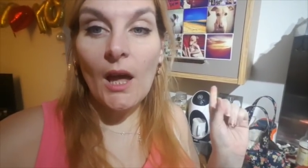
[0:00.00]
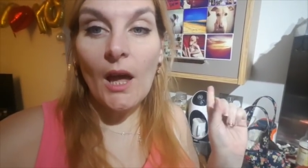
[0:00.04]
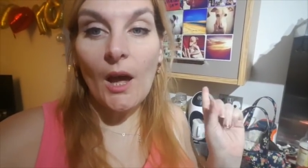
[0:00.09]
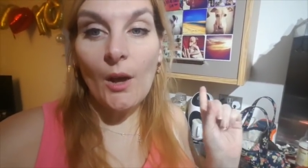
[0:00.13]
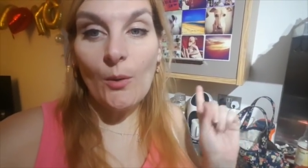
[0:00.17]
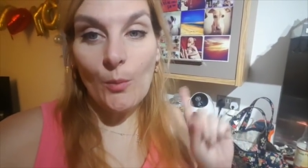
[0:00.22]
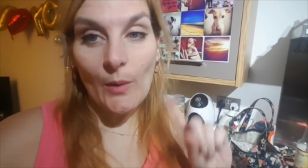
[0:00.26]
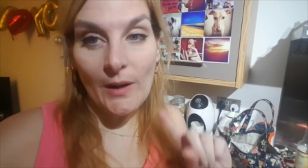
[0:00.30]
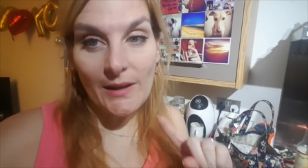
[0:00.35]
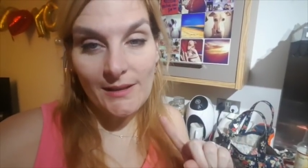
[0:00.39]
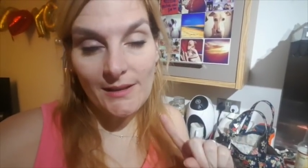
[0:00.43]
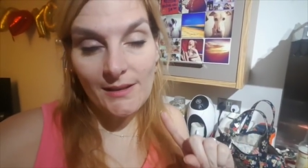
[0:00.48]
I
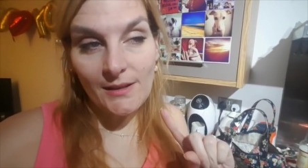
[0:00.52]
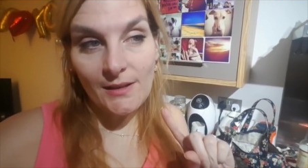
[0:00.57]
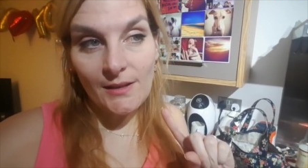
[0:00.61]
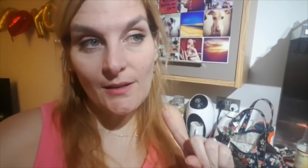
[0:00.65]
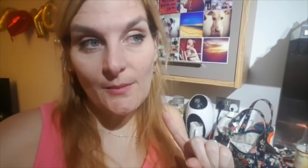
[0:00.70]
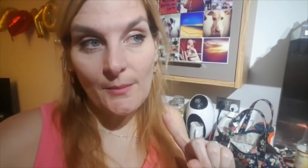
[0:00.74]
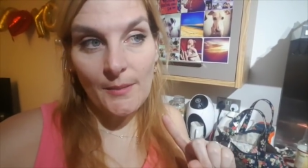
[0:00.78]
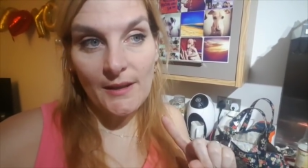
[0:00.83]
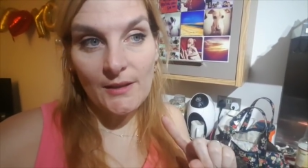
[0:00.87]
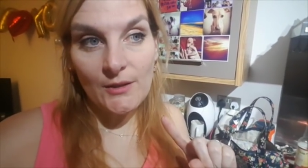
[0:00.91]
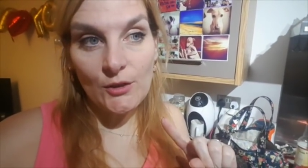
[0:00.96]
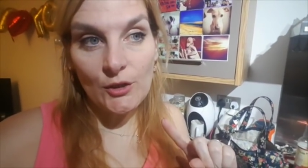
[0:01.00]
went into the
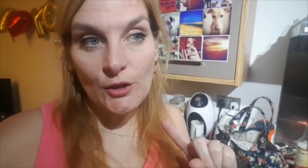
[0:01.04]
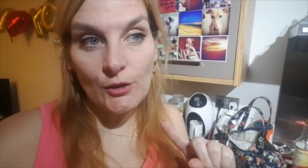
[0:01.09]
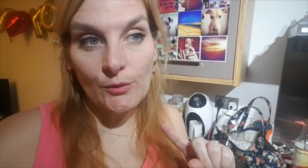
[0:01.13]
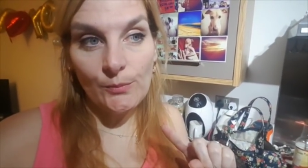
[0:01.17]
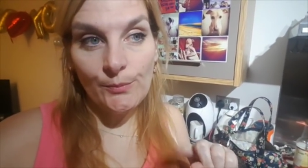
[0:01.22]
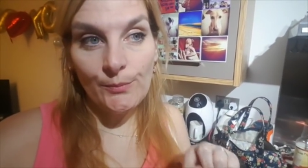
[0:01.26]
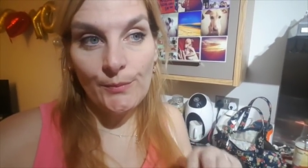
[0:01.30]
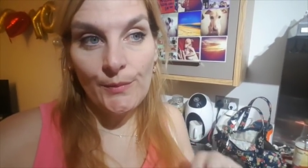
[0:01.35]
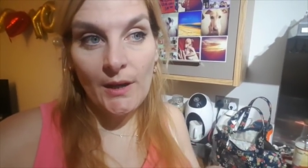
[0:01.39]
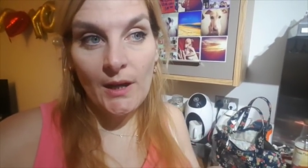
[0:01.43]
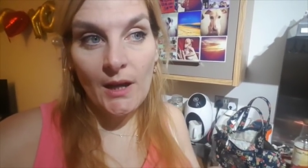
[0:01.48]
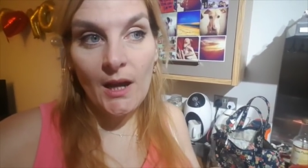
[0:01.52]

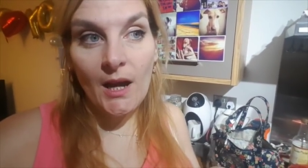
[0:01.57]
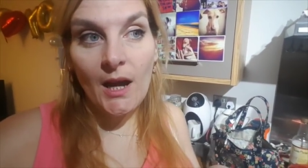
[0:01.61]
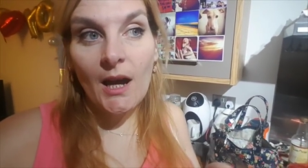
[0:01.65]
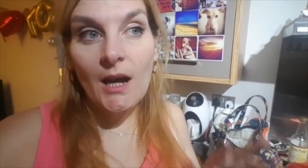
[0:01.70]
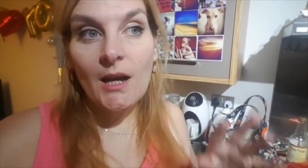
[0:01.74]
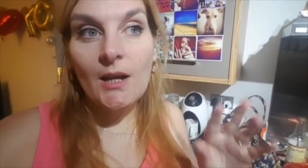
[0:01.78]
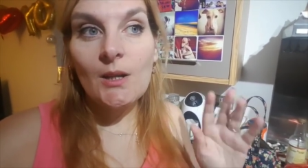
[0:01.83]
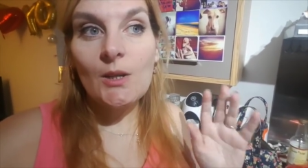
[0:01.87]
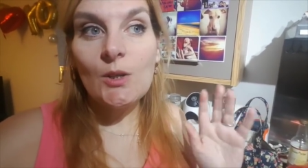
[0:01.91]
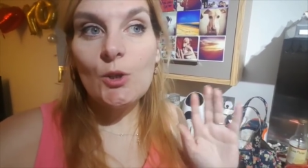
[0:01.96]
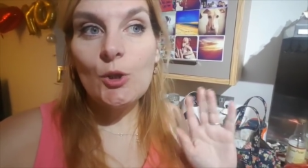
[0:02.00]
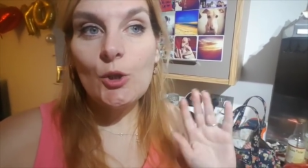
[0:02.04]
bedroom,
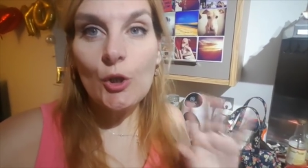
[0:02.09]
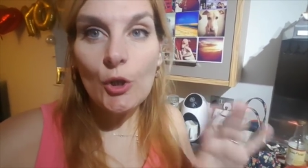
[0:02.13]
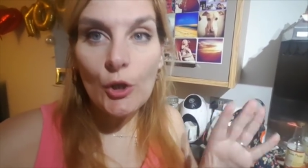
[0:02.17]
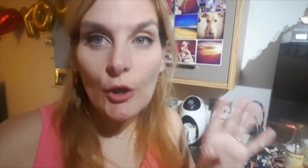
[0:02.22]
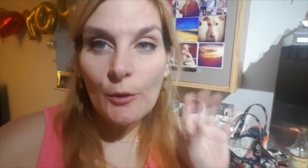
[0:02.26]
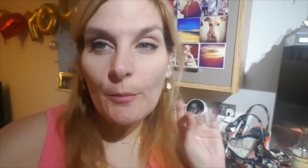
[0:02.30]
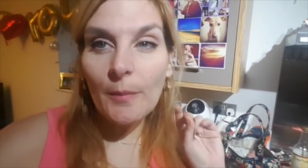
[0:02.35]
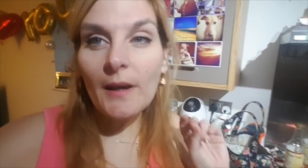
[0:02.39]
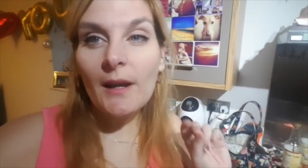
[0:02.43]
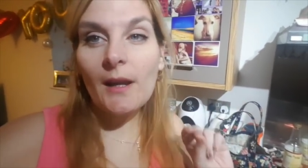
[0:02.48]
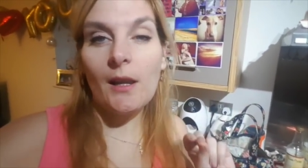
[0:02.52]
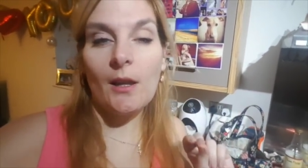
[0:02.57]

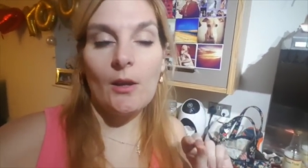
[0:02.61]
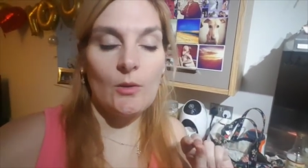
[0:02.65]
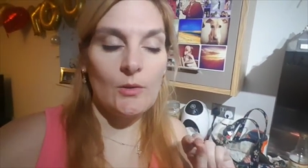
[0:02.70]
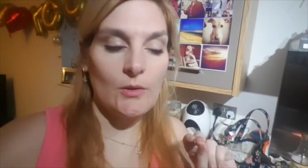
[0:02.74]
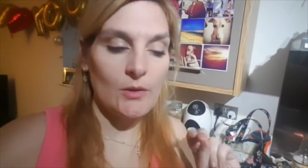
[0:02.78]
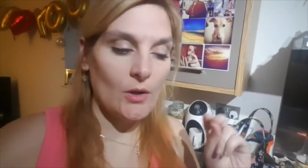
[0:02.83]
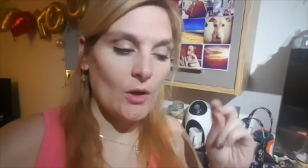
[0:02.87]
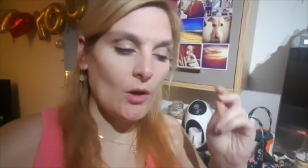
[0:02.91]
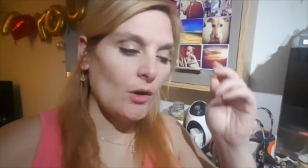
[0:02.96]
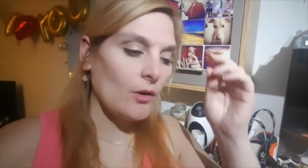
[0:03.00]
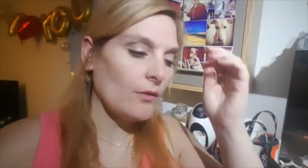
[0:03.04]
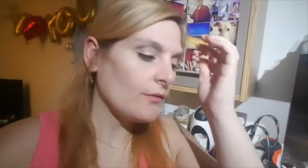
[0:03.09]
took my clothes
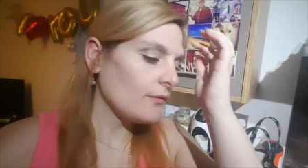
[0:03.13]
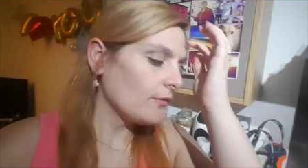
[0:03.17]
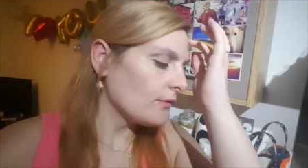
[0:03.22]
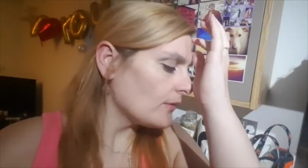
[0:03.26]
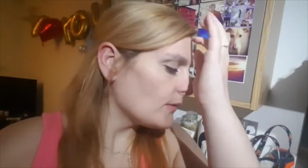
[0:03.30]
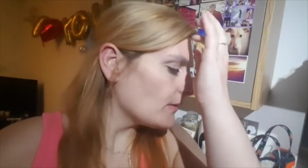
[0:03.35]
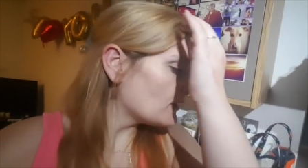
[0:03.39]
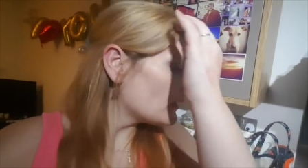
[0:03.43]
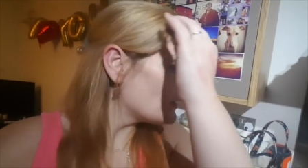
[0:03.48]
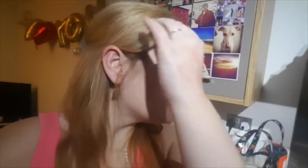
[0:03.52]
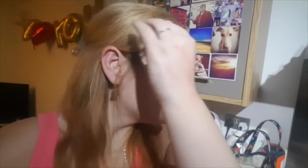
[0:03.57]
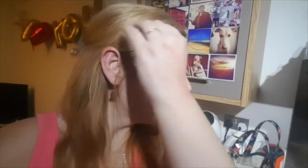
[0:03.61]
off,
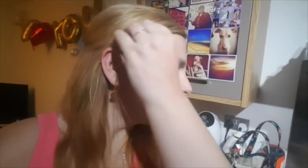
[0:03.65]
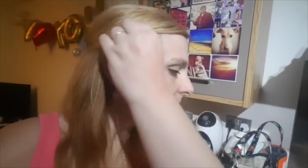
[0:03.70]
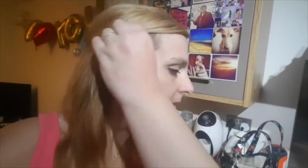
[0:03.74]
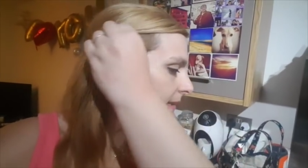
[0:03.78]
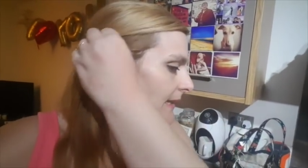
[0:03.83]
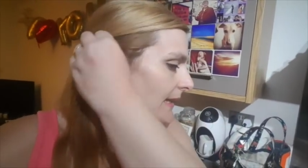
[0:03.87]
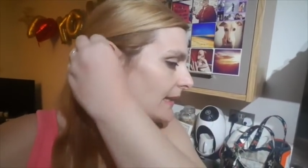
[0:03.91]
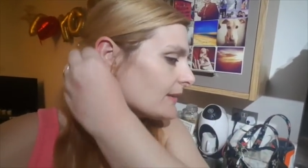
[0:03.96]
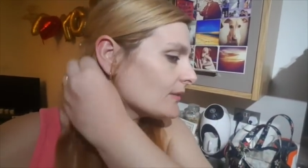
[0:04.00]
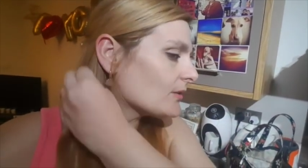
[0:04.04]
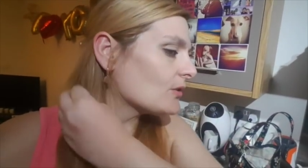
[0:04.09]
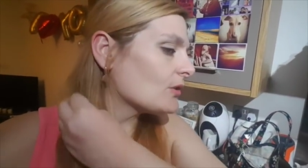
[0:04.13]

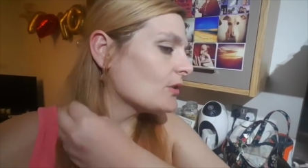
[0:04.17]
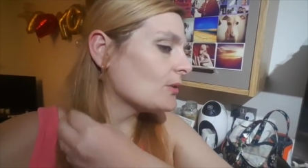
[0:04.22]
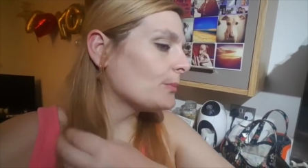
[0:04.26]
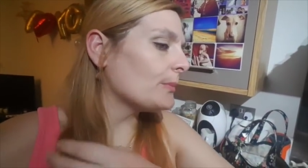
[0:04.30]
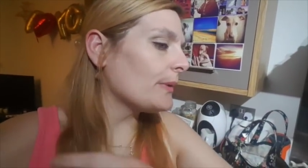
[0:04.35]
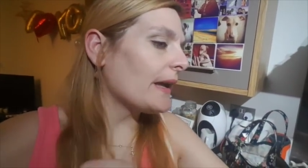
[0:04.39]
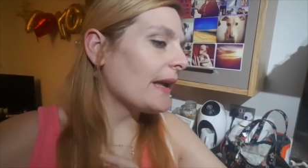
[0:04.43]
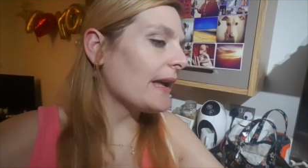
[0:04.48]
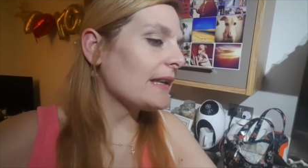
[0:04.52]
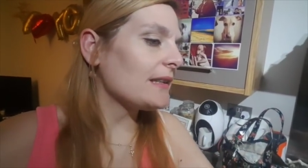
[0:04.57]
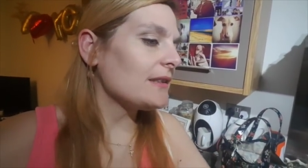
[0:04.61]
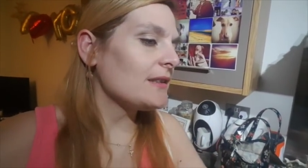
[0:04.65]
sat on the
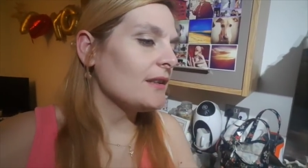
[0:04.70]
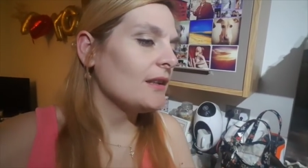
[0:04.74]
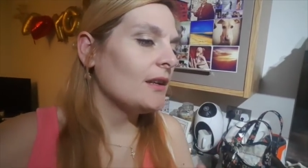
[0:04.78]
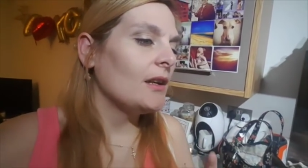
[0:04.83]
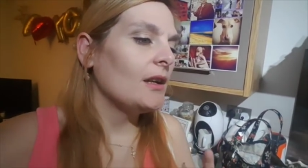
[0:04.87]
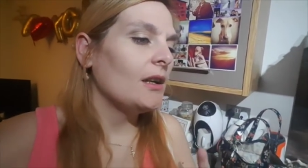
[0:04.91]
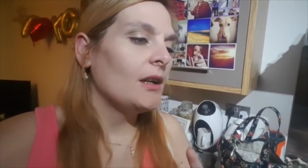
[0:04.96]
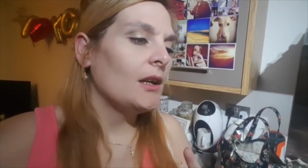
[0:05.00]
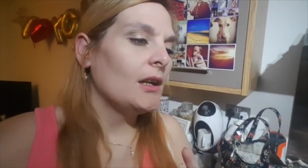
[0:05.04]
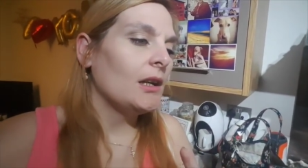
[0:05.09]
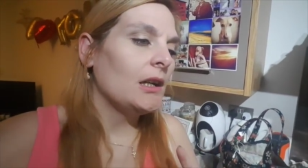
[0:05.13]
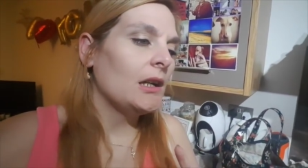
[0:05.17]
bed
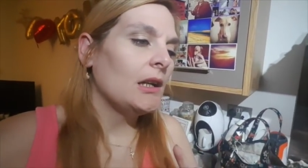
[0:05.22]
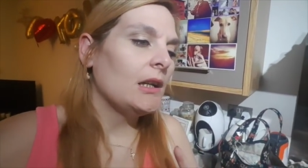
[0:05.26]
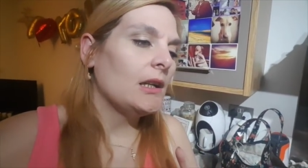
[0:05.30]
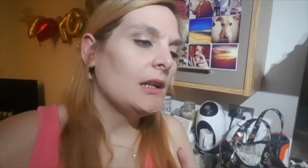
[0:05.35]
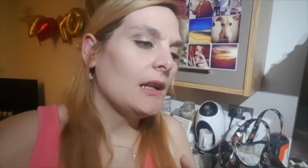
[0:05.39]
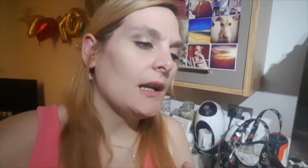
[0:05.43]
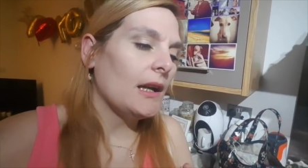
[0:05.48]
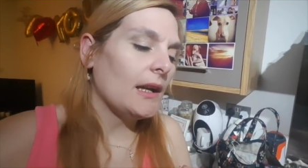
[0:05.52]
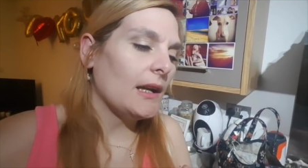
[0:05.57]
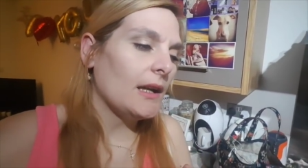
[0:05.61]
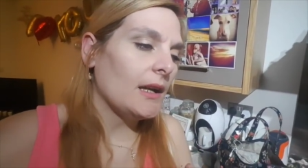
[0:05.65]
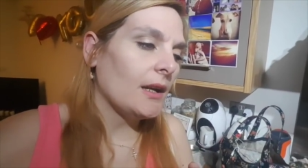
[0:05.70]

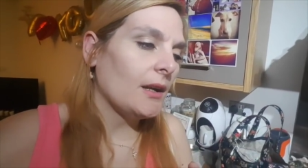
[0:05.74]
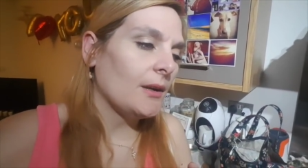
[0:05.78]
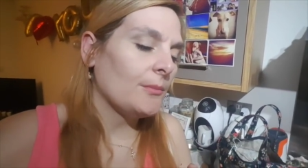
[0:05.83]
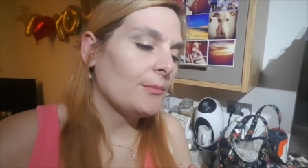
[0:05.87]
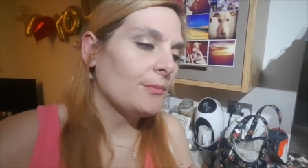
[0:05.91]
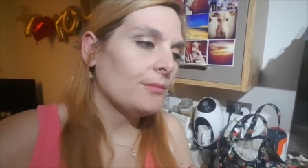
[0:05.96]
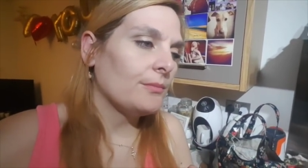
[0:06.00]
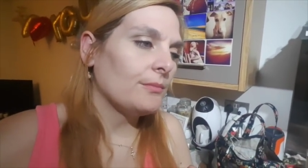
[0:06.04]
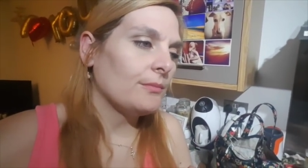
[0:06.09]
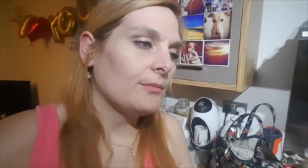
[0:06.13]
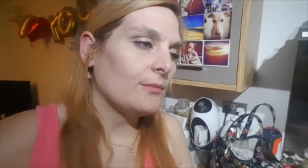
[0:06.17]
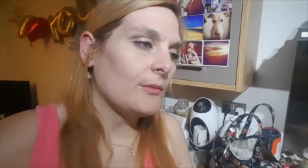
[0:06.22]

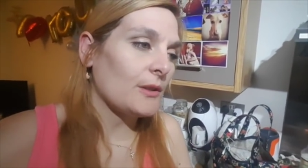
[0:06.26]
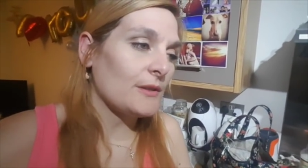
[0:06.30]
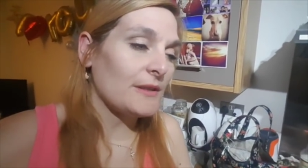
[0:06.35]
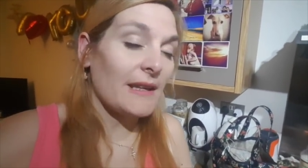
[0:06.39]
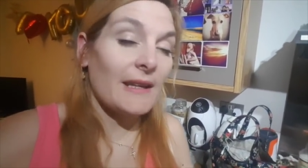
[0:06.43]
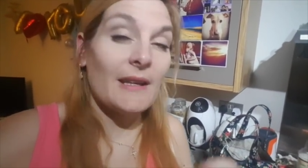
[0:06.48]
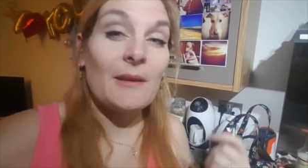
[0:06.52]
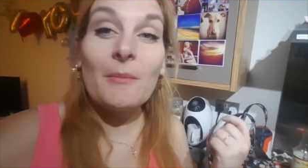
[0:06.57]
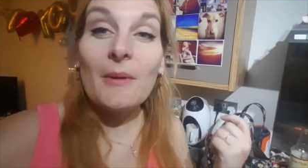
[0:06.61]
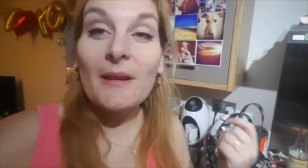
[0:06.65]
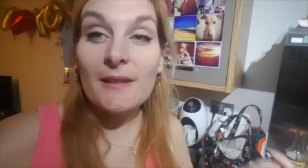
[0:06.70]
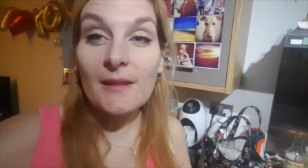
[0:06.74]
while
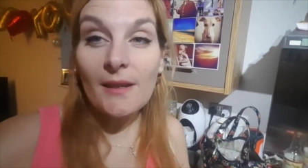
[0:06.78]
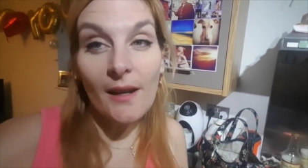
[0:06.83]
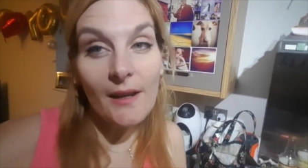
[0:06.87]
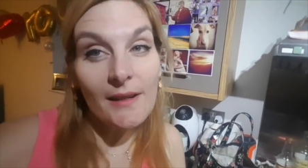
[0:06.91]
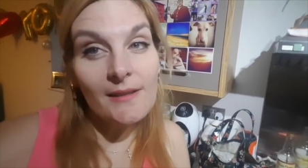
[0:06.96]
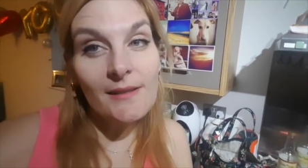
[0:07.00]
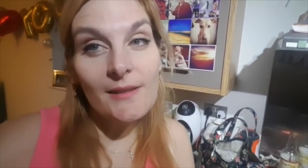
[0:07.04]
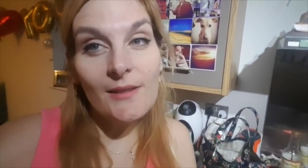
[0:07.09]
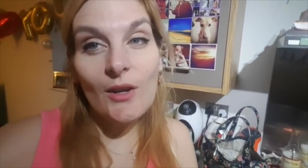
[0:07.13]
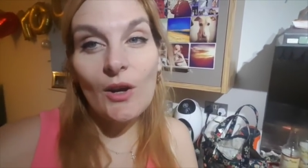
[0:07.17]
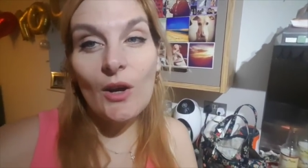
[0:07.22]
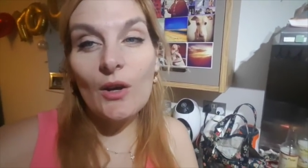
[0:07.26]
taking my
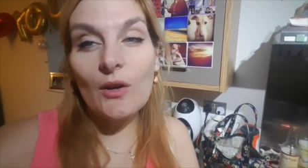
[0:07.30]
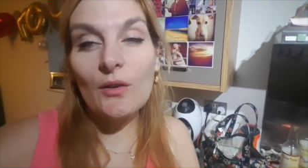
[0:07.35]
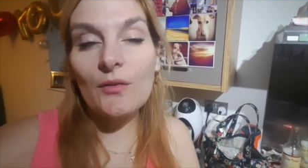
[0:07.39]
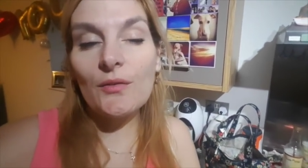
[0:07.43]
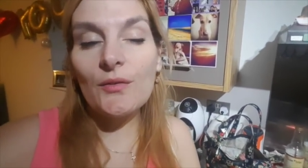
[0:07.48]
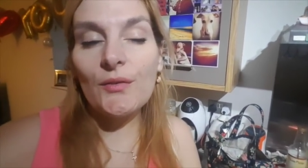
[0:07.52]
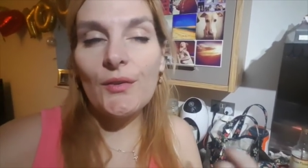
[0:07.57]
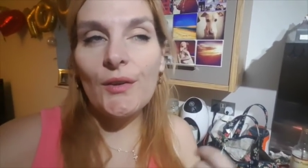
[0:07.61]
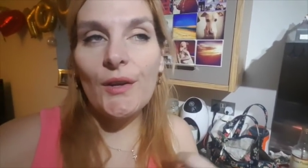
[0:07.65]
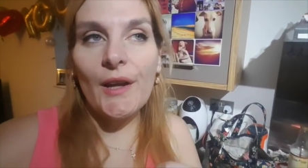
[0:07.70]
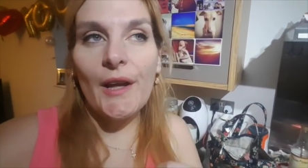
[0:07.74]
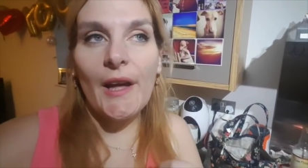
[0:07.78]
tights
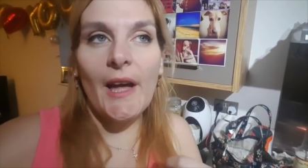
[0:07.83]
off.